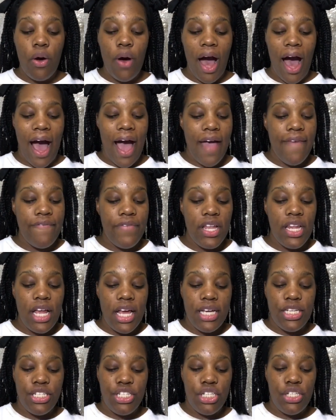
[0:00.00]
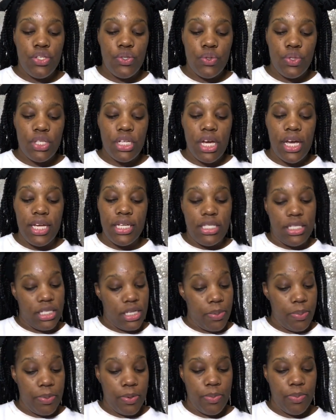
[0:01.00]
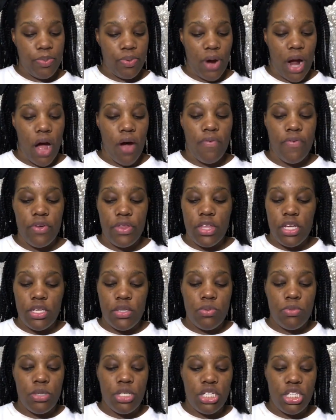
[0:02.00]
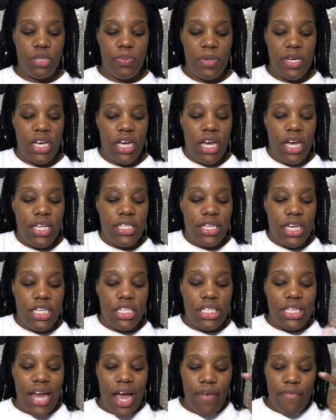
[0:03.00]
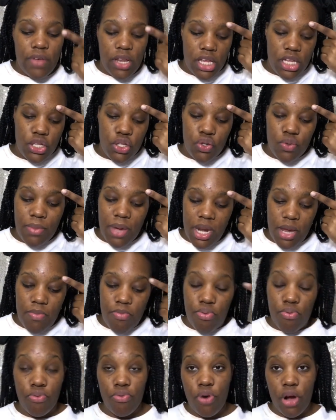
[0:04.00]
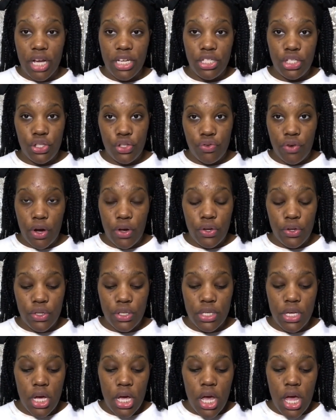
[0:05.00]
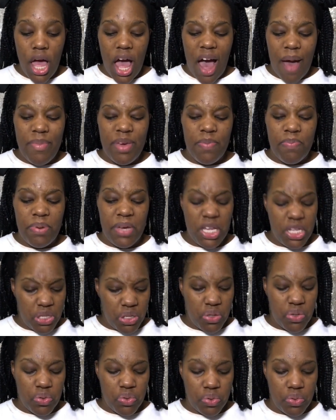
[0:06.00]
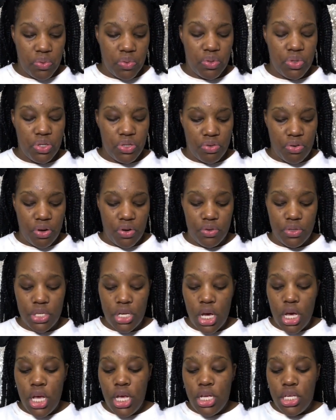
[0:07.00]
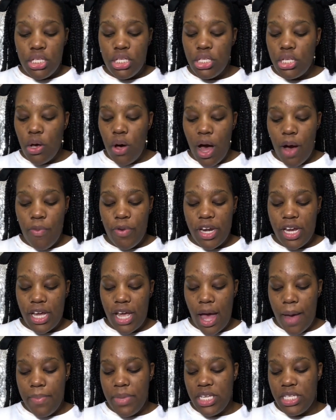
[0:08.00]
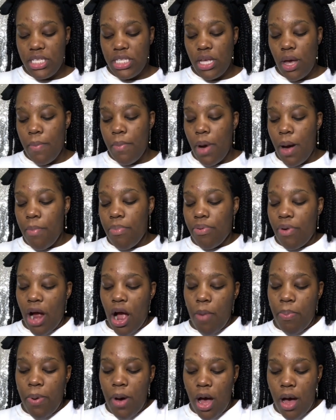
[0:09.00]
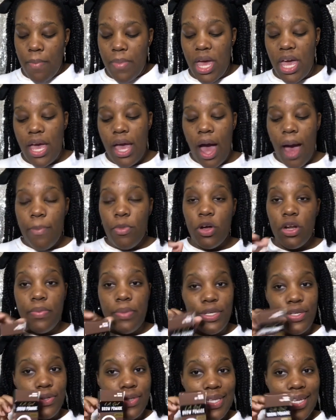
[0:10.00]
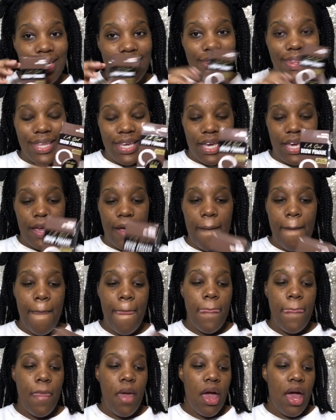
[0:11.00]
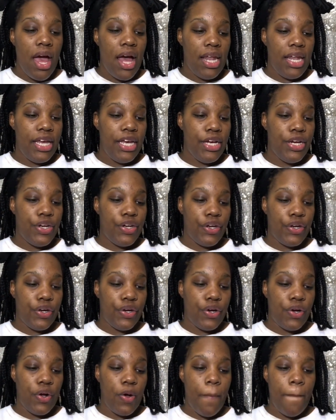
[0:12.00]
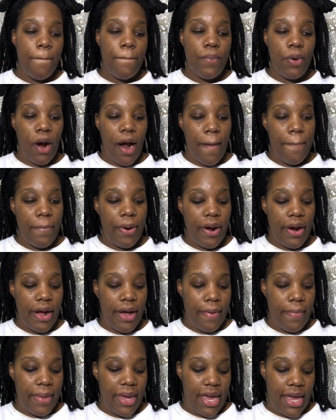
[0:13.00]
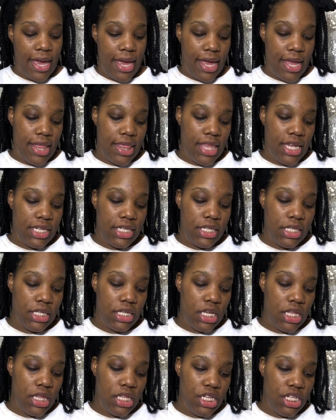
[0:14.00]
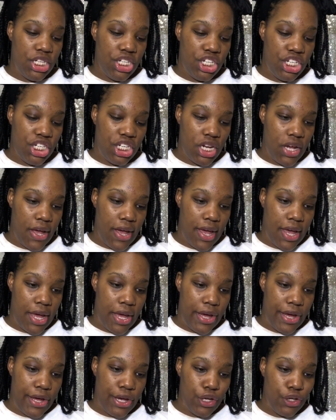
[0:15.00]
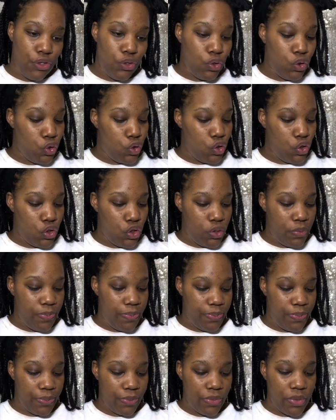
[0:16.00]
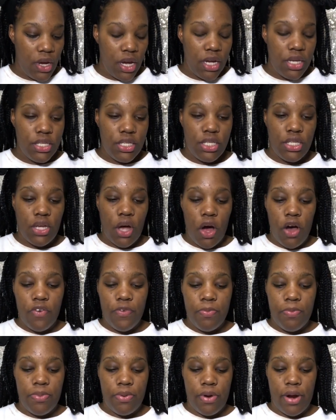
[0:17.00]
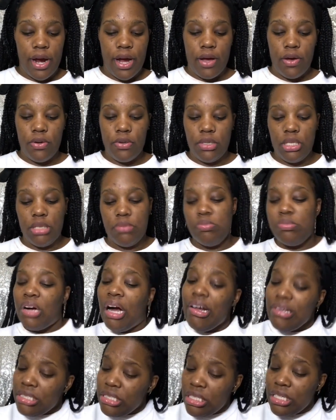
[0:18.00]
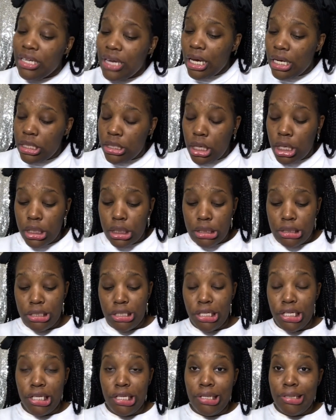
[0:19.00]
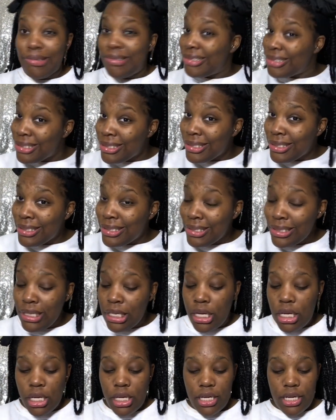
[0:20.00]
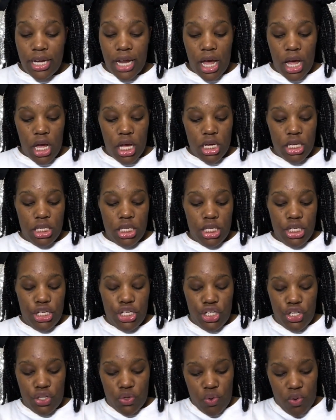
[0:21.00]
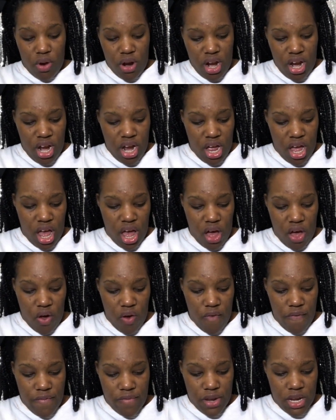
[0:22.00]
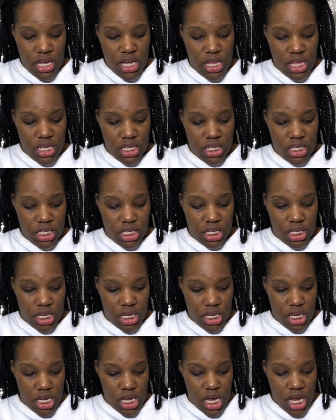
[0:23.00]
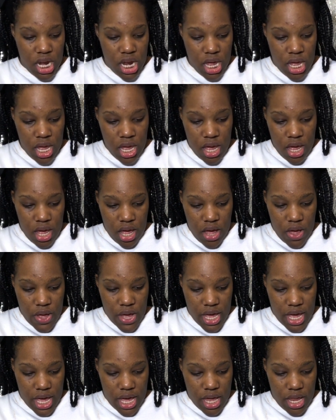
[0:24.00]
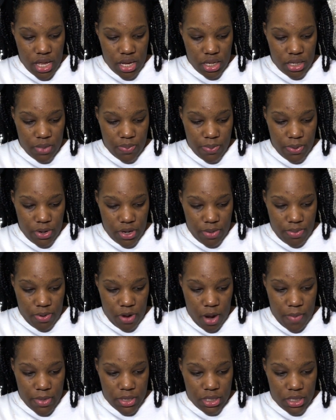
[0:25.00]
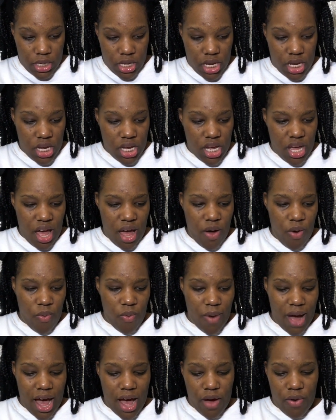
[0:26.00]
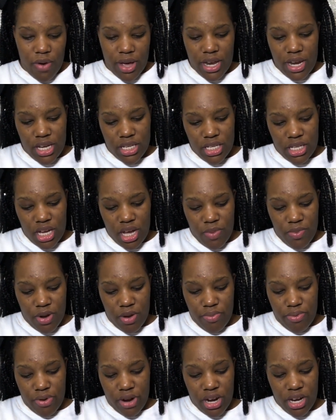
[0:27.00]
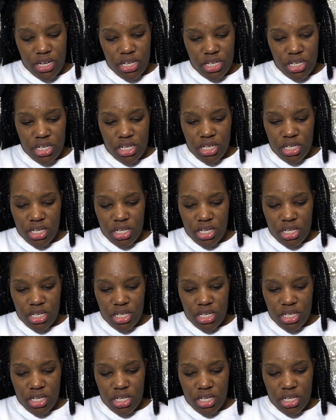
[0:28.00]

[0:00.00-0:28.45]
I feel like she used a dip brow for this one, just because it's not really too many brush strokes, pencil strokes. So I went and got me some brow pomade. I'm going to be using the LA Girl brow pomade, and this is in the shade soft brown. Probably should have darker shade. Not honestly sure. Hopefully this is good. Okay, it looks pretty promising. Oh wow, it doesn't come with a brush.